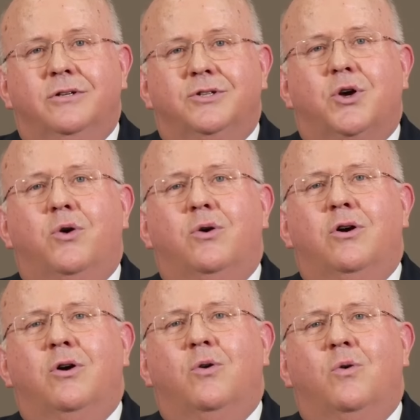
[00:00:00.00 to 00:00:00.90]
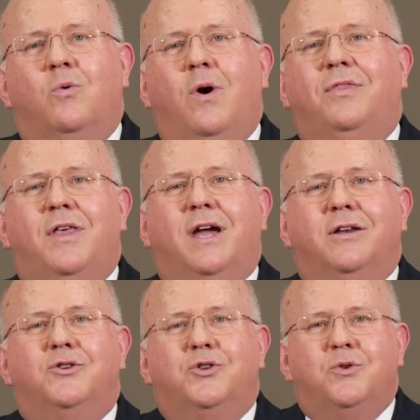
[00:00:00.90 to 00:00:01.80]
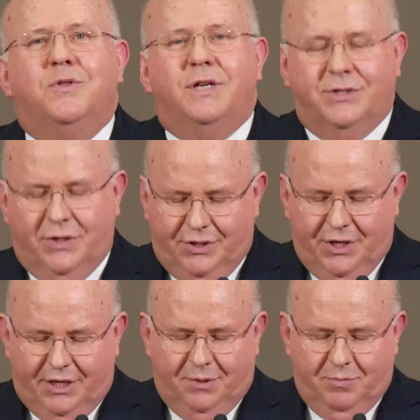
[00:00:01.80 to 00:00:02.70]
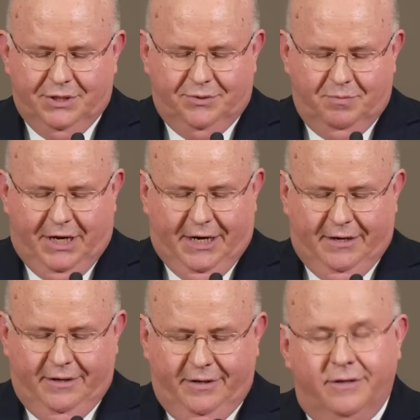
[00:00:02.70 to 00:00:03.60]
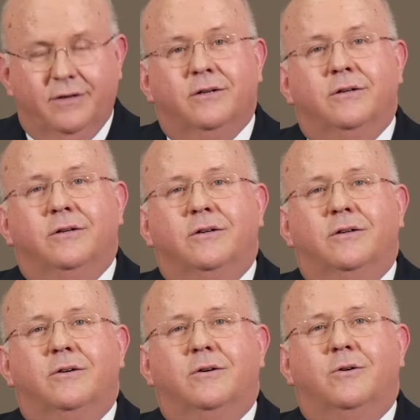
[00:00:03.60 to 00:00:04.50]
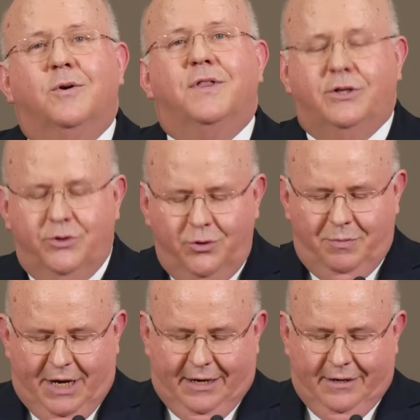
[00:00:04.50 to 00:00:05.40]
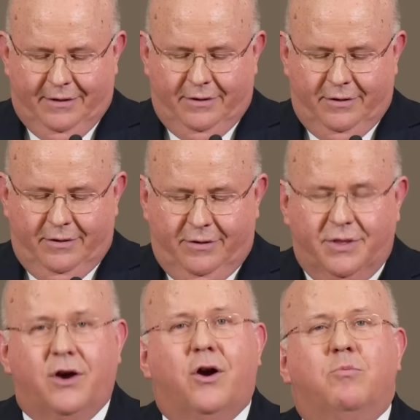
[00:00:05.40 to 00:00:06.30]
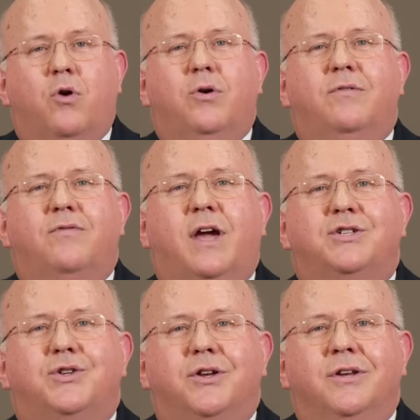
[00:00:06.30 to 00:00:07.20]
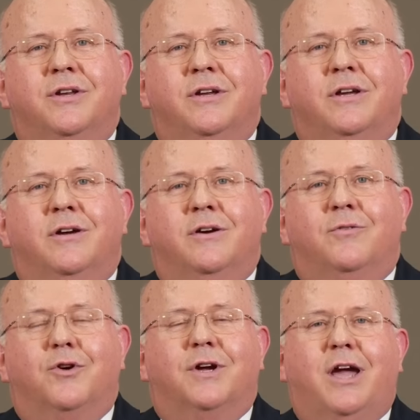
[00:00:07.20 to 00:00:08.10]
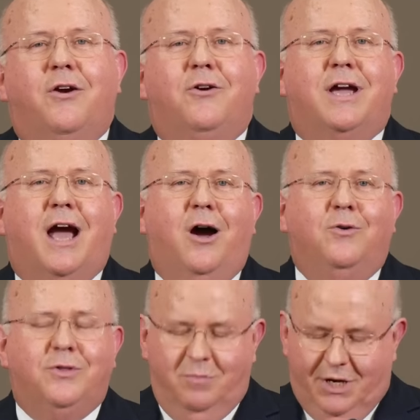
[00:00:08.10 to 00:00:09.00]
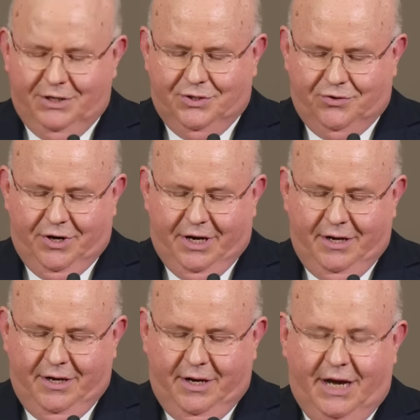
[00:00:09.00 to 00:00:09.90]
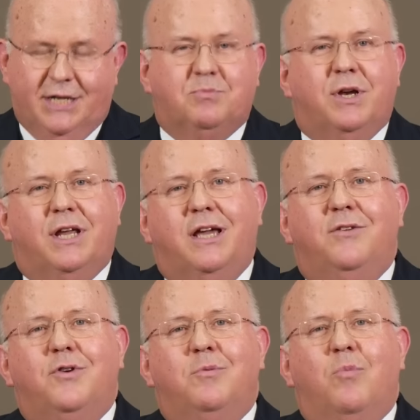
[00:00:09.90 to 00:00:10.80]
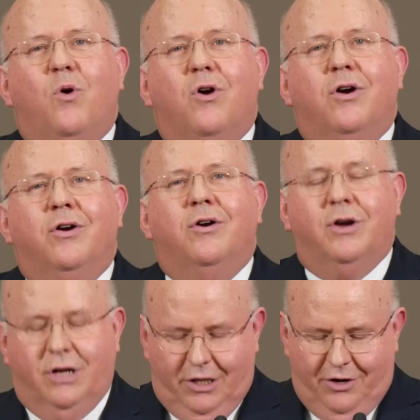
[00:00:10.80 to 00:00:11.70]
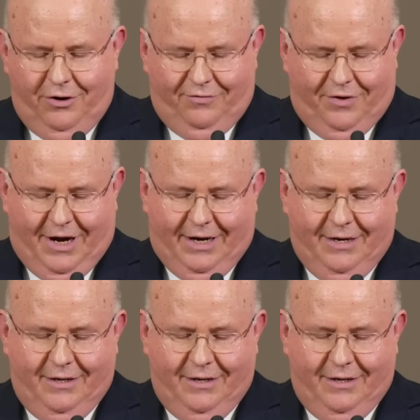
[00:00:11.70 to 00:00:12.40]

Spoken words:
So what then do these adjustments mean? Well, they do mean that our motivation for carrying out the ministry has been even more clarified.